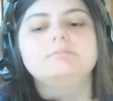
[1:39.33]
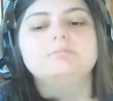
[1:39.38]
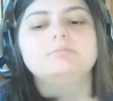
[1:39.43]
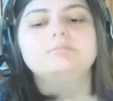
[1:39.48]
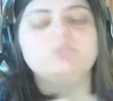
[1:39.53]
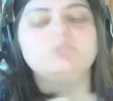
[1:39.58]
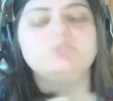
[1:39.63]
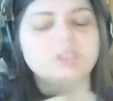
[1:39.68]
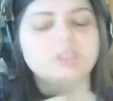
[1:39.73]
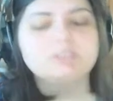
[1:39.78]

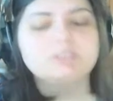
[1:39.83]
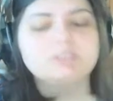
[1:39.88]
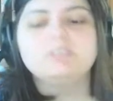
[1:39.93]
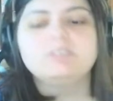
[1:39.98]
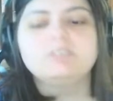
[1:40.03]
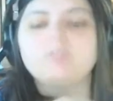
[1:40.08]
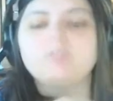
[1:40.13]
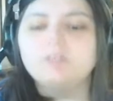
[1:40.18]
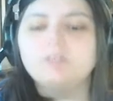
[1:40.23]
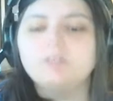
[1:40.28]
just to
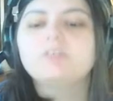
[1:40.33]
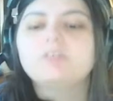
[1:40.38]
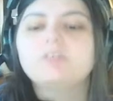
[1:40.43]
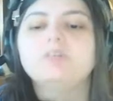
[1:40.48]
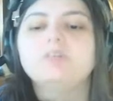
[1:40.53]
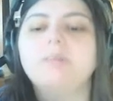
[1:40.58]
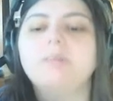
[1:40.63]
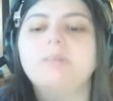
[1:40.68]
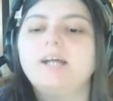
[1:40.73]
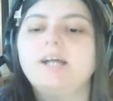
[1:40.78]
further
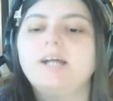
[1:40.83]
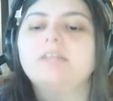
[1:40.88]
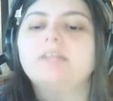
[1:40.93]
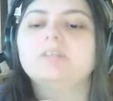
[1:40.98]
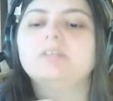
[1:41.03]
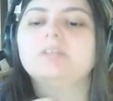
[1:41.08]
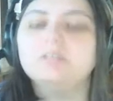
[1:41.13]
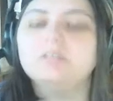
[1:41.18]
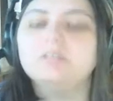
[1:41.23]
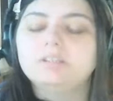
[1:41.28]
my
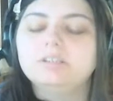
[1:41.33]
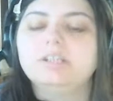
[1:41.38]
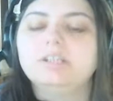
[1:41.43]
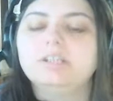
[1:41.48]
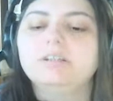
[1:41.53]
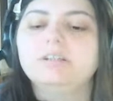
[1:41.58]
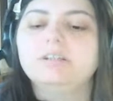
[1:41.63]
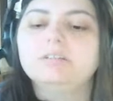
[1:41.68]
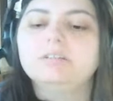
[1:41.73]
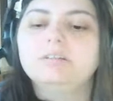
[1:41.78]
learning,